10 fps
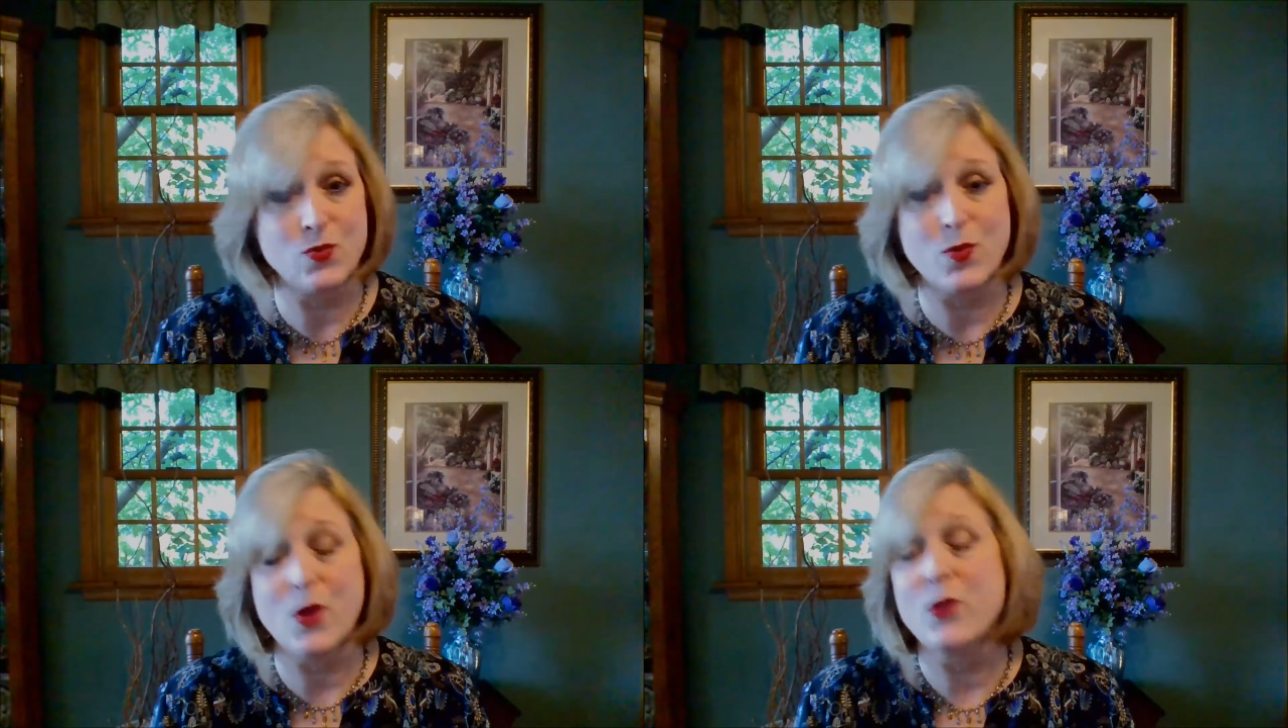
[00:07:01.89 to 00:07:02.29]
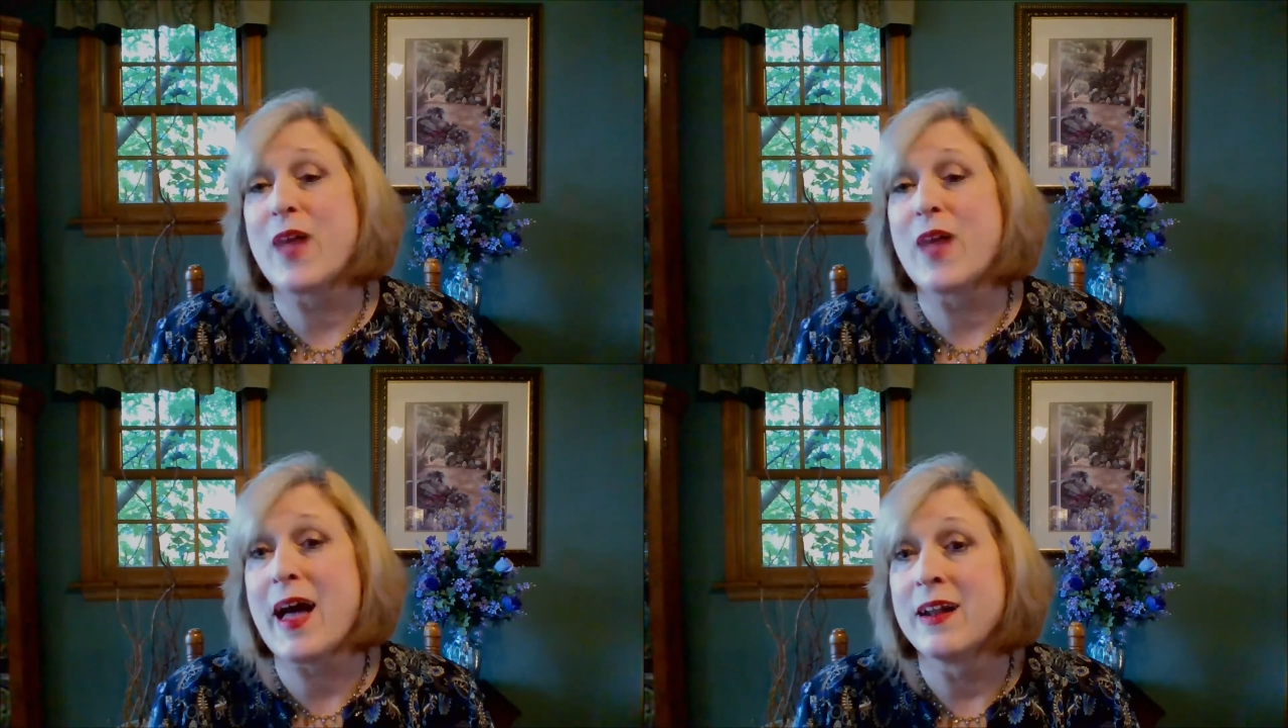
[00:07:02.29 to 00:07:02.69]
you
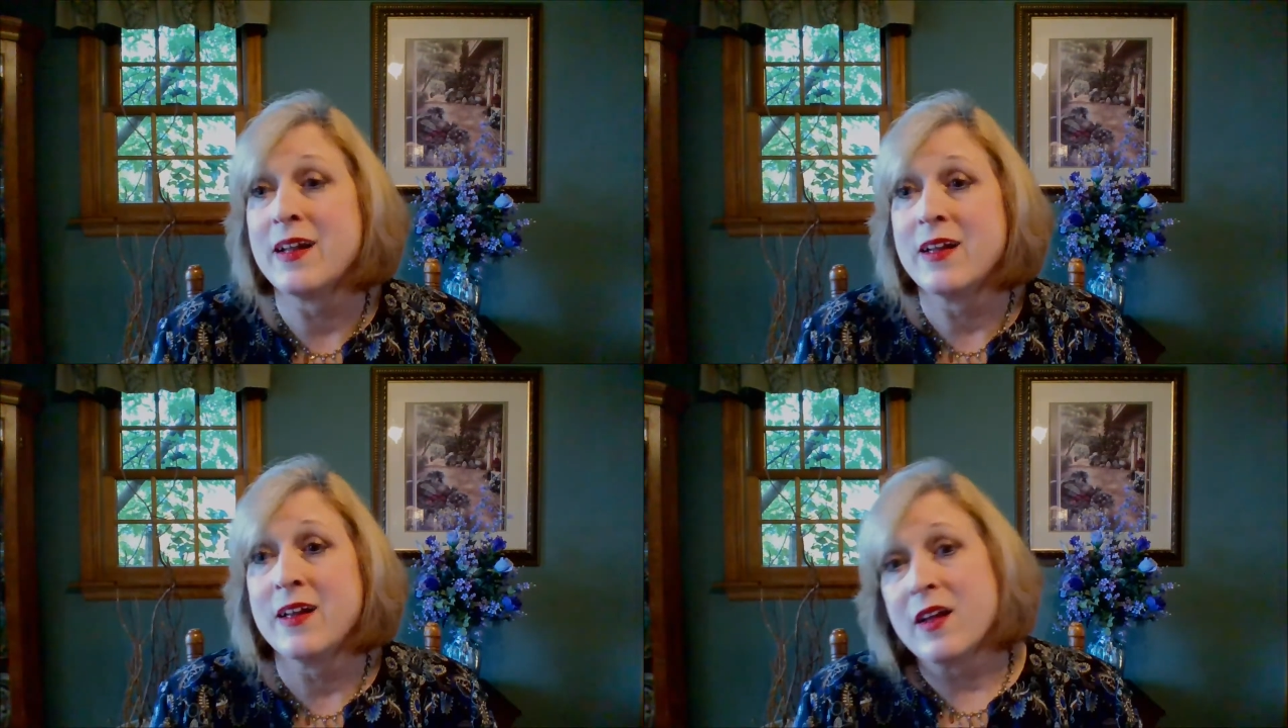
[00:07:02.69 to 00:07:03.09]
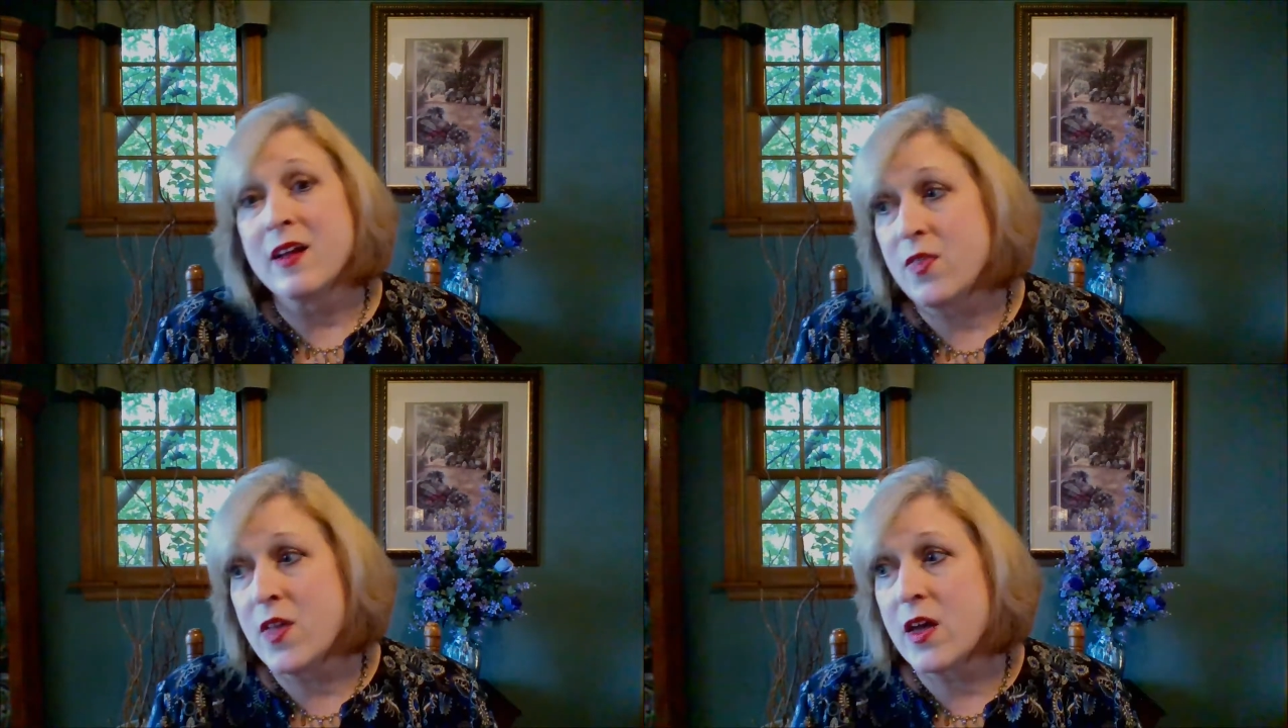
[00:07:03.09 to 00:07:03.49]
wrote that,
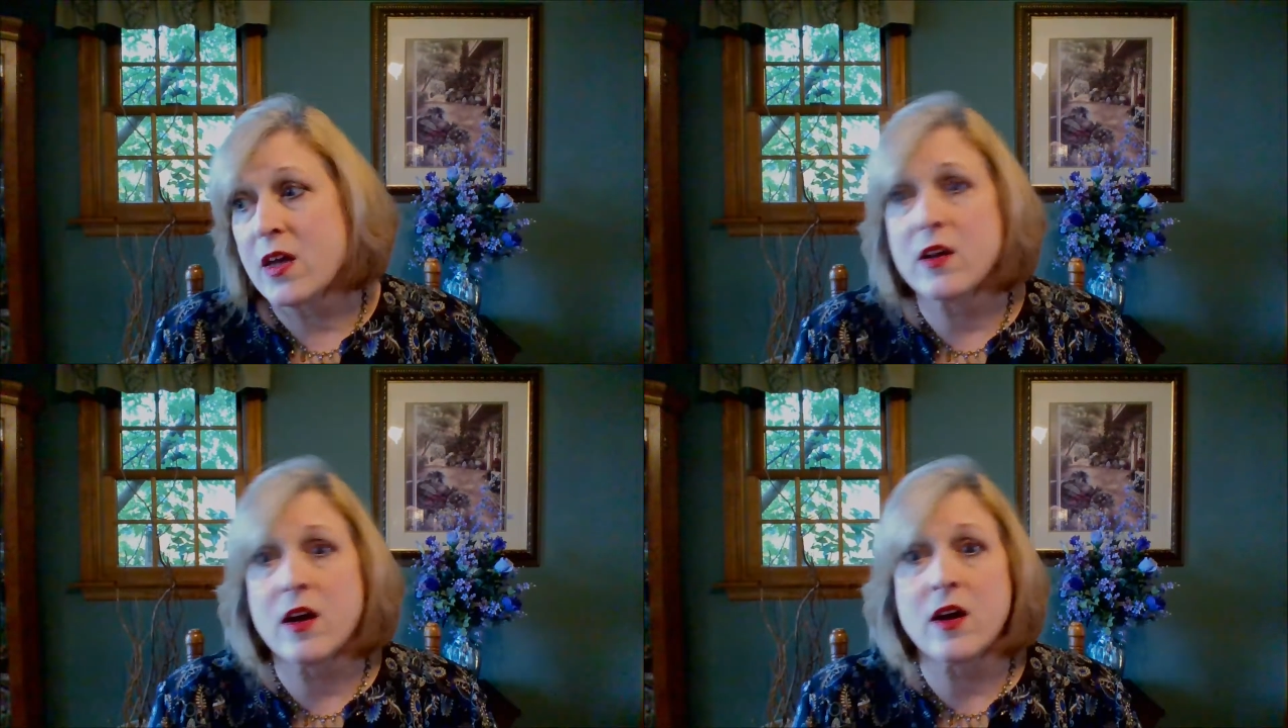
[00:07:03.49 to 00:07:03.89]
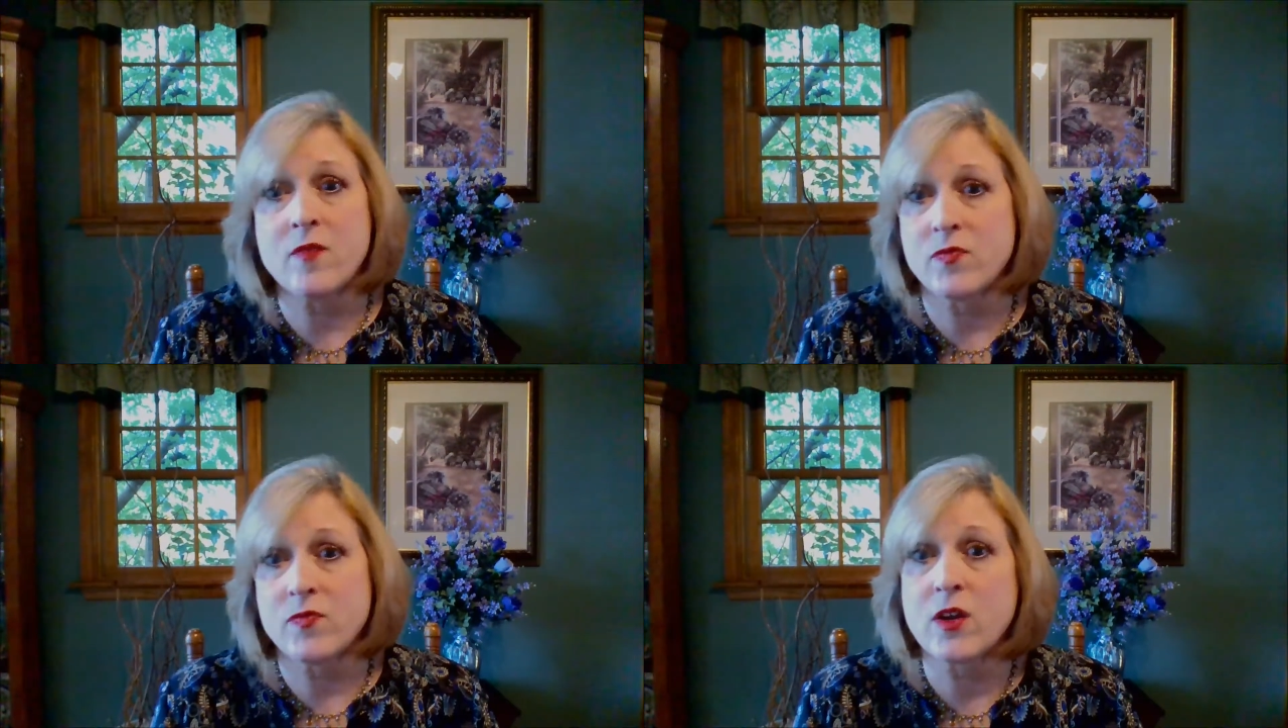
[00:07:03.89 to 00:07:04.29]
then
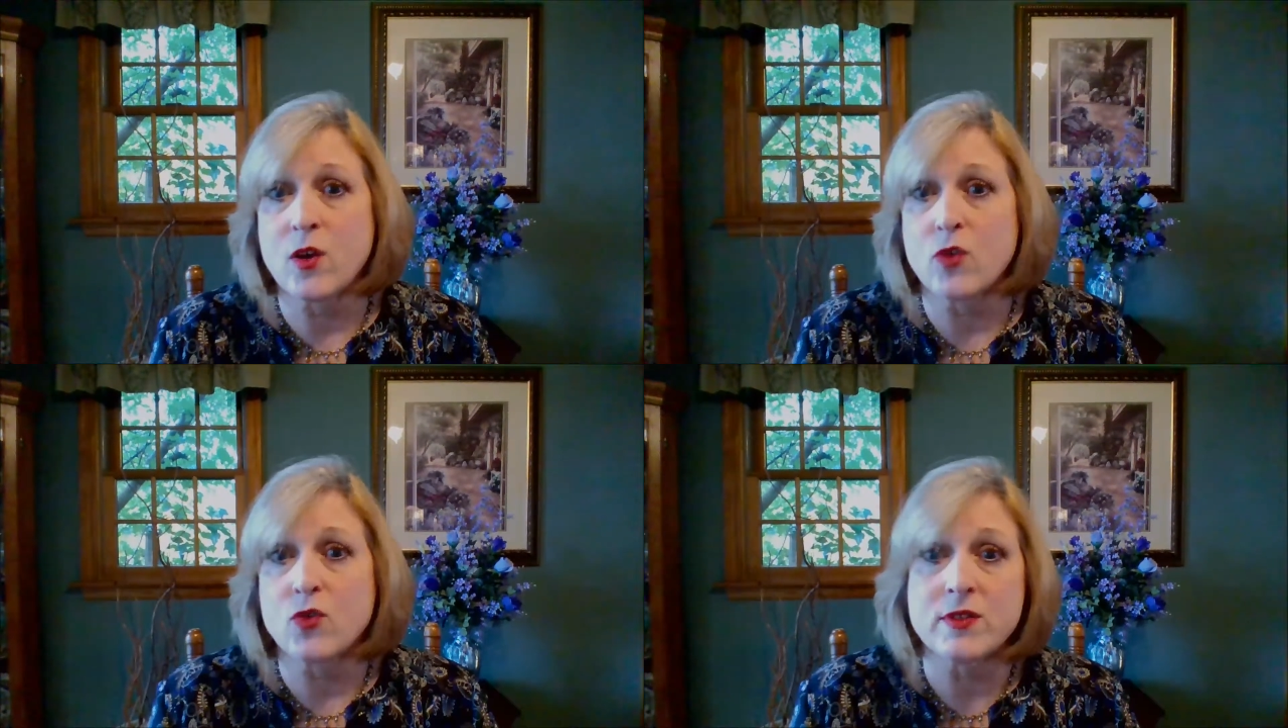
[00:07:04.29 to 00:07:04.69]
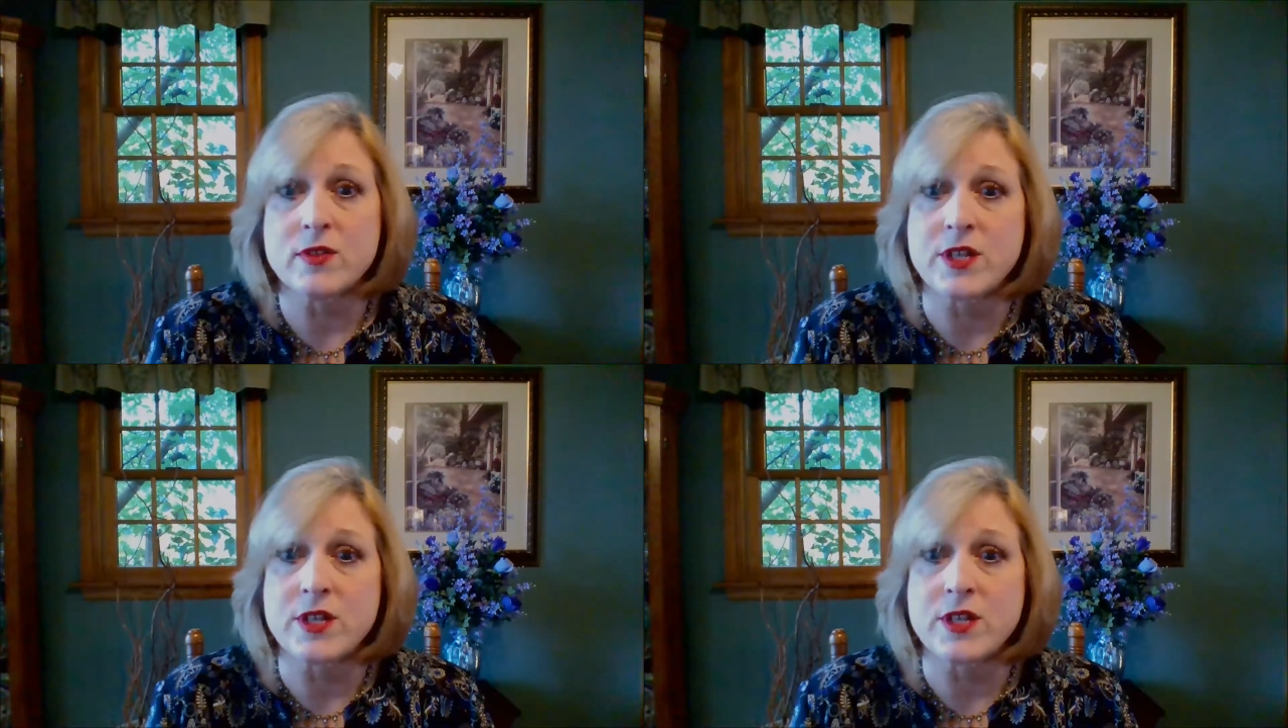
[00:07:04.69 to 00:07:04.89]
go to a